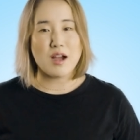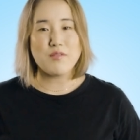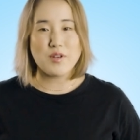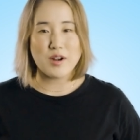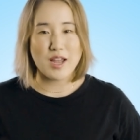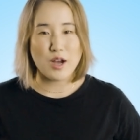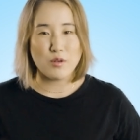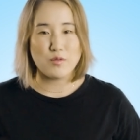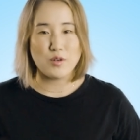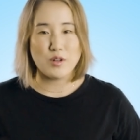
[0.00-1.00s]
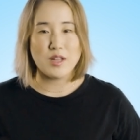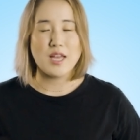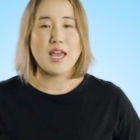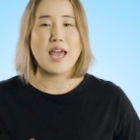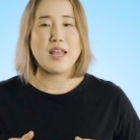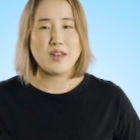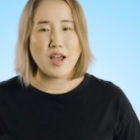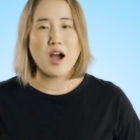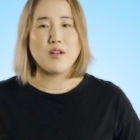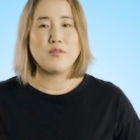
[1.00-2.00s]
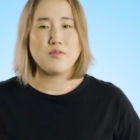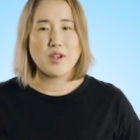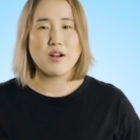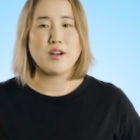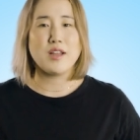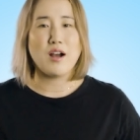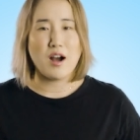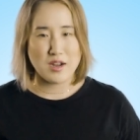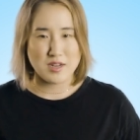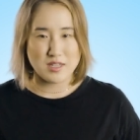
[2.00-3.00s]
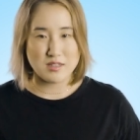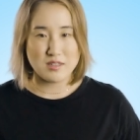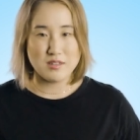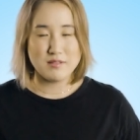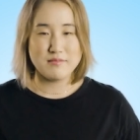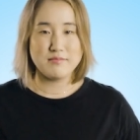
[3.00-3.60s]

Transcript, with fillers: not very helpful, and not very honest.